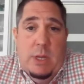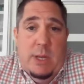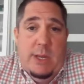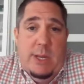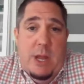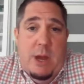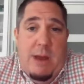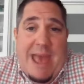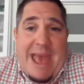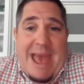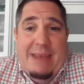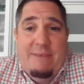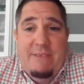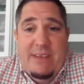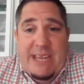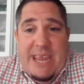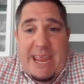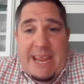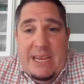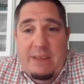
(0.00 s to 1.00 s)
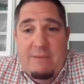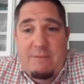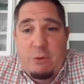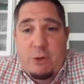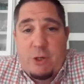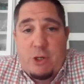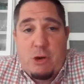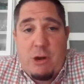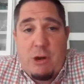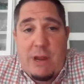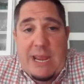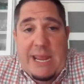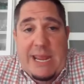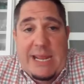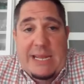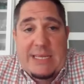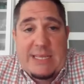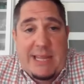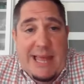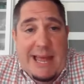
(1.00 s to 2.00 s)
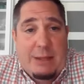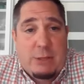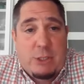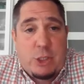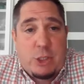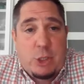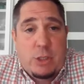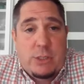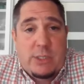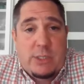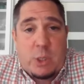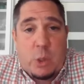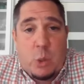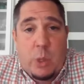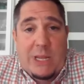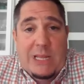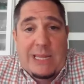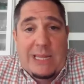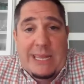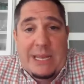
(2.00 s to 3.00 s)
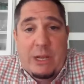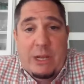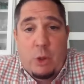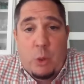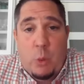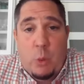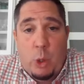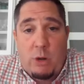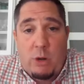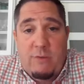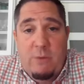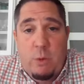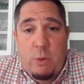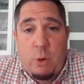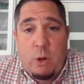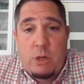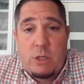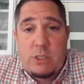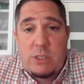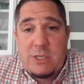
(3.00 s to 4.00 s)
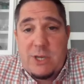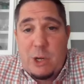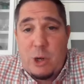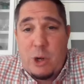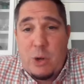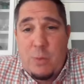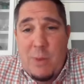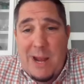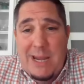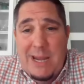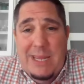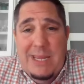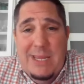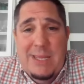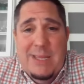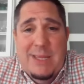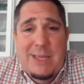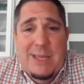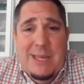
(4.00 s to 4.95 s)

You know, advocating for trades that allow students to quickly enter the workforce to earn money